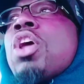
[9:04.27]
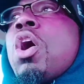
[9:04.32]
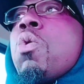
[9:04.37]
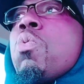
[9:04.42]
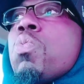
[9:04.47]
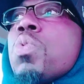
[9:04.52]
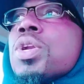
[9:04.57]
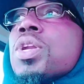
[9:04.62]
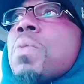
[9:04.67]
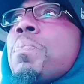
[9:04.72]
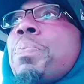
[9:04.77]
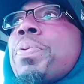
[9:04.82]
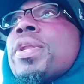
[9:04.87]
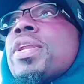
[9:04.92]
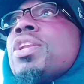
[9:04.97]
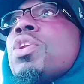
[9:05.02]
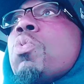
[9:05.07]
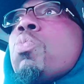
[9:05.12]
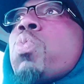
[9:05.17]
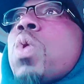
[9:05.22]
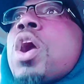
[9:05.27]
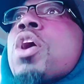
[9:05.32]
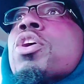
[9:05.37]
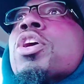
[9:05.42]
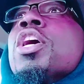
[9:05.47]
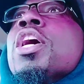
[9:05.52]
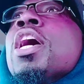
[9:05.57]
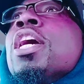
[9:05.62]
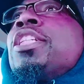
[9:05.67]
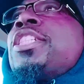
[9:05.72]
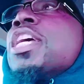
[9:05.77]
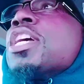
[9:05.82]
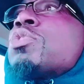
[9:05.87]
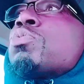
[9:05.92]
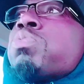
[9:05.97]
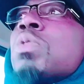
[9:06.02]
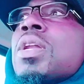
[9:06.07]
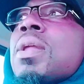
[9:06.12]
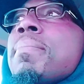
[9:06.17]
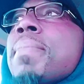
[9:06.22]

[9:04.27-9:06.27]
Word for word: don't want to put in the work, just want